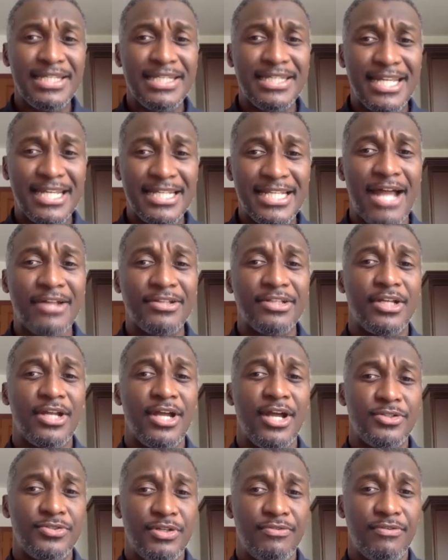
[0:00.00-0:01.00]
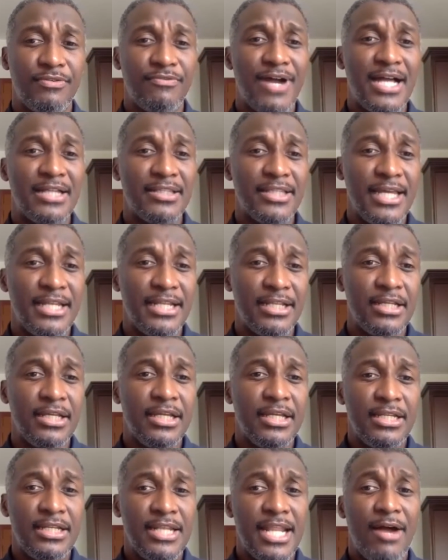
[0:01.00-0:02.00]
kicked out of the country for violating.
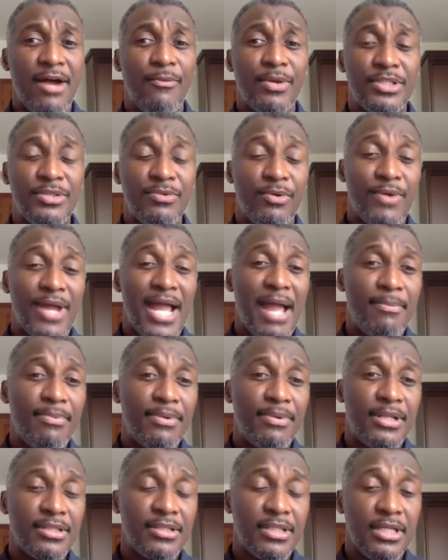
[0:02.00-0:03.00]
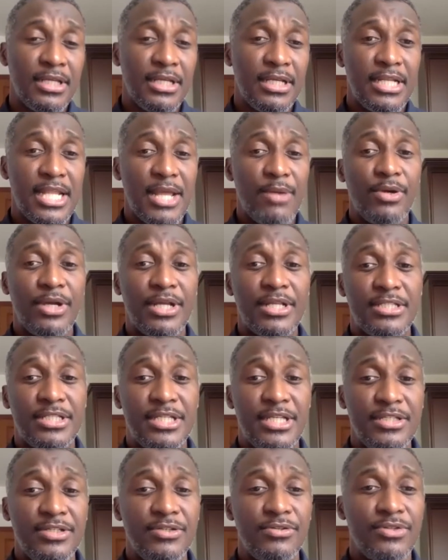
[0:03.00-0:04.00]
Now, what will happen is they will
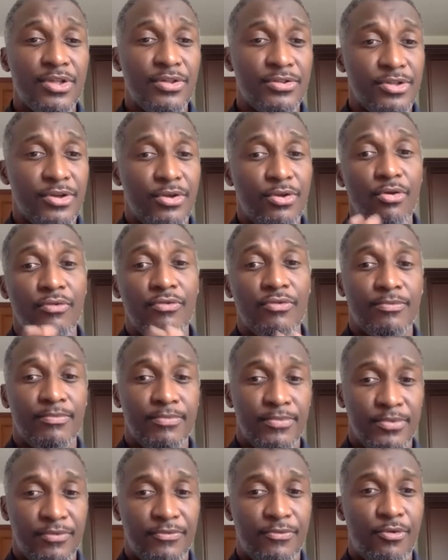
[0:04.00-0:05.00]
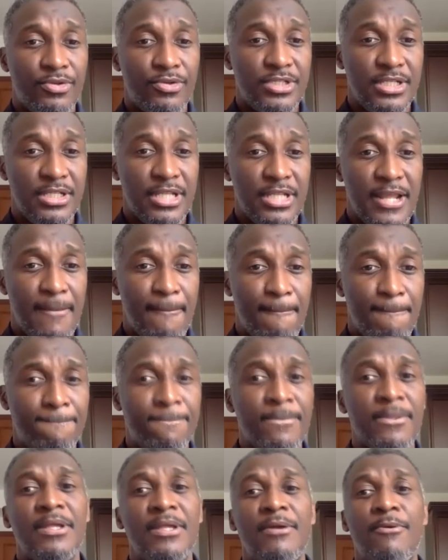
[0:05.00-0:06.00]
continue. They'll start over the 14-day.
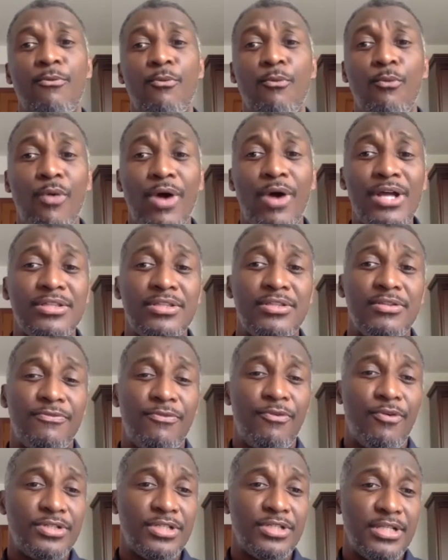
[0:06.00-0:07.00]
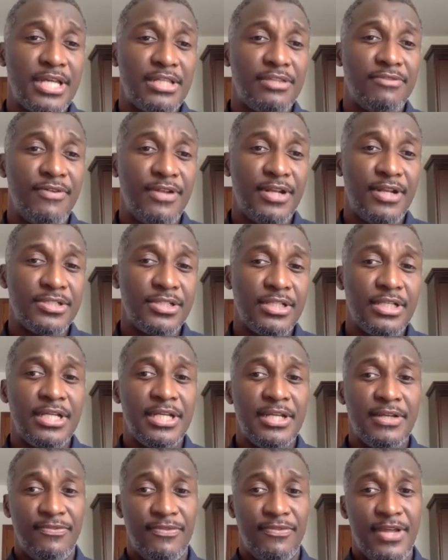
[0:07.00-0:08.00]
Once the 14 days finish,
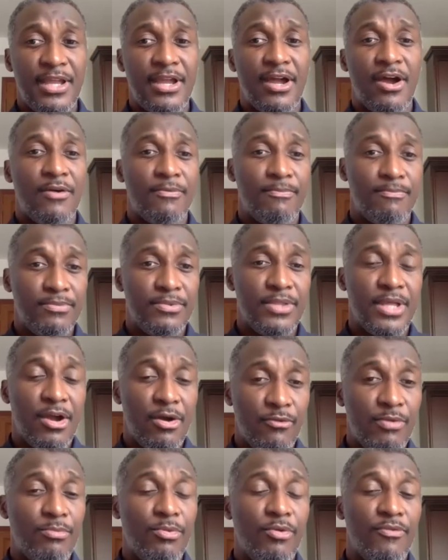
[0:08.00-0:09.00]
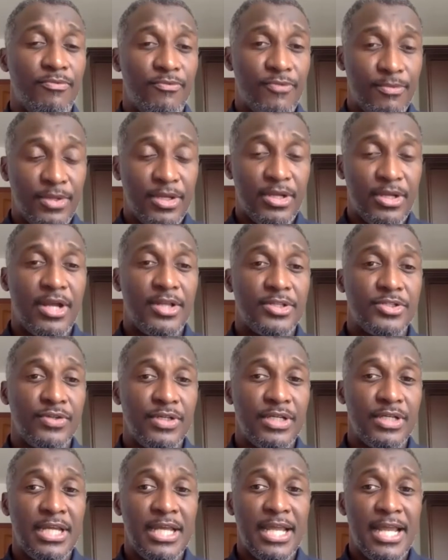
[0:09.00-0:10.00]
they are removed from the
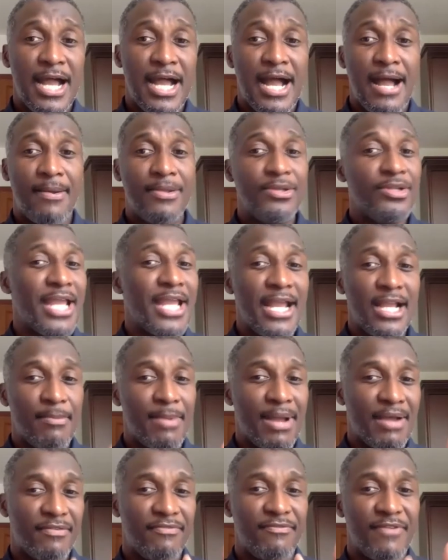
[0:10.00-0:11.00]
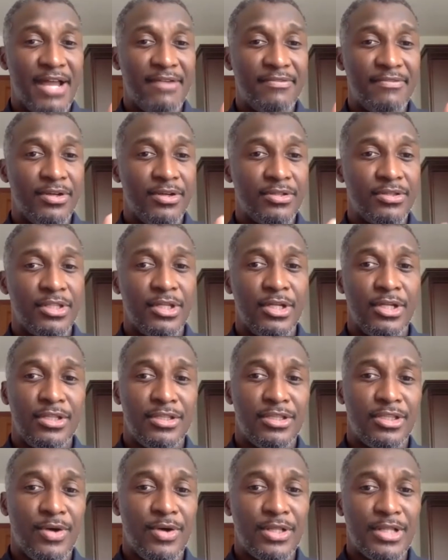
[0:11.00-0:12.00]
country, and you can't come back for 5 years.
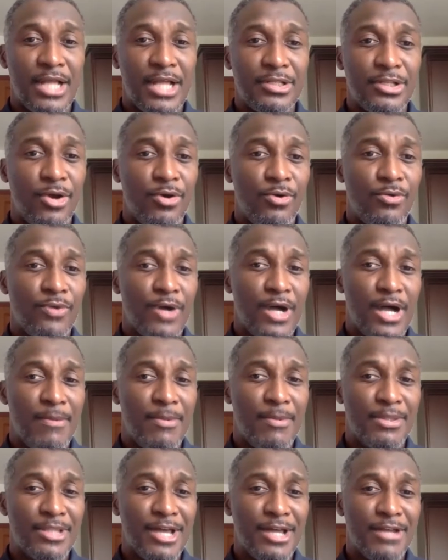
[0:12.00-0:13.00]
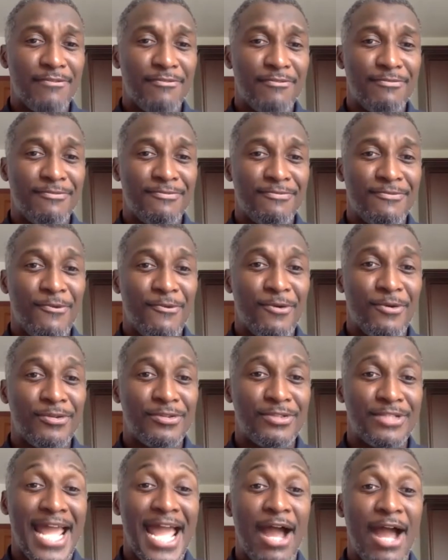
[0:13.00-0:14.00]
So I know a lot of
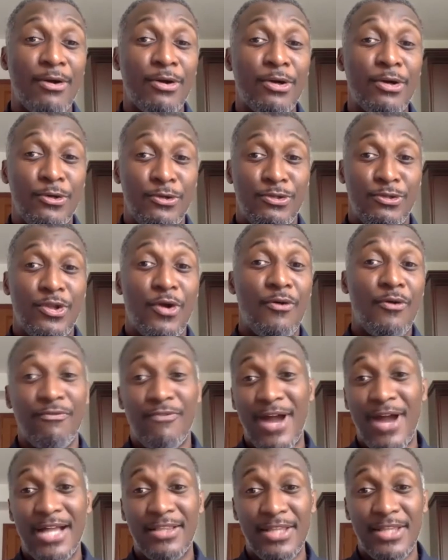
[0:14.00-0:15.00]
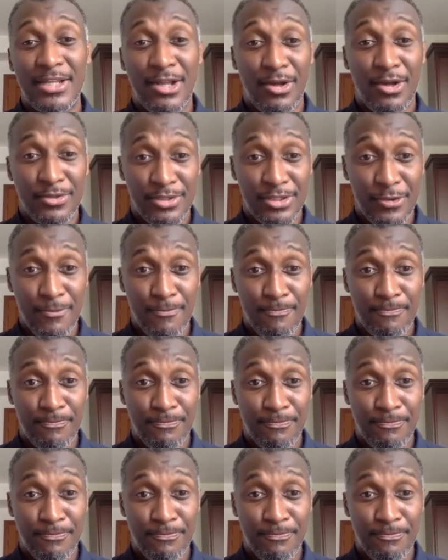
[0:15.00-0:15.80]
foreigners now don't violate also,